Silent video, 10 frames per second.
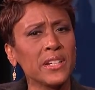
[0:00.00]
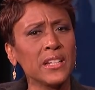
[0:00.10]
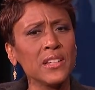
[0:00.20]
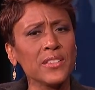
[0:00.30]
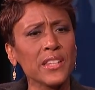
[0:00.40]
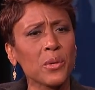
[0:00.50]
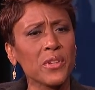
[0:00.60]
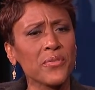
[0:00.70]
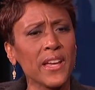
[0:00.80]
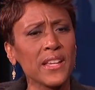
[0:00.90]
and anything that we
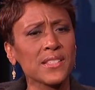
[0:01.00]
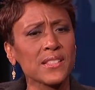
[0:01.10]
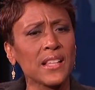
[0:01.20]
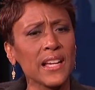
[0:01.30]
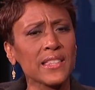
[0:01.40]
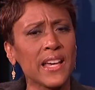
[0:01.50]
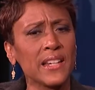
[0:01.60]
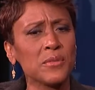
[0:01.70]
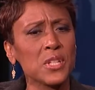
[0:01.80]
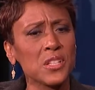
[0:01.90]
face is like that,
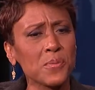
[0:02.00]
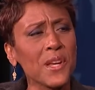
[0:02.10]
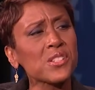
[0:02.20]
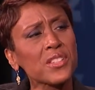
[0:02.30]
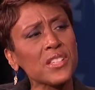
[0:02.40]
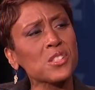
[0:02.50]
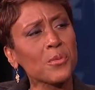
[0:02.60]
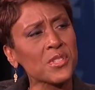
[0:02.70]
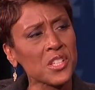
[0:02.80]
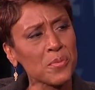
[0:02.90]
and especially this, it
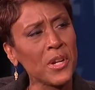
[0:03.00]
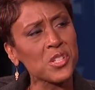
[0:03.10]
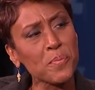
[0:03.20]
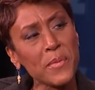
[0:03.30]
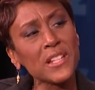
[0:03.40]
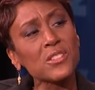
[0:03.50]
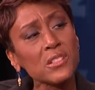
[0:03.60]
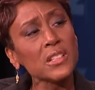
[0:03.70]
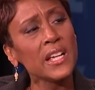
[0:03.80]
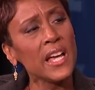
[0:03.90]
was as much
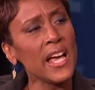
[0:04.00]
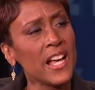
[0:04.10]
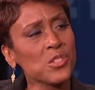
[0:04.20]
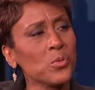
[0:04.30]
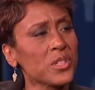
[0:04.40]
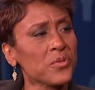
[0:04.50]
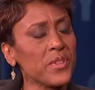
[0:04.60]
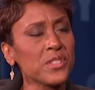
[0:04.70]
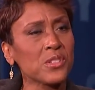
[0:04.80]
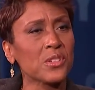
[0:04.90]
mental as it was
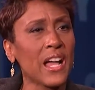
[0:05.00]
physical.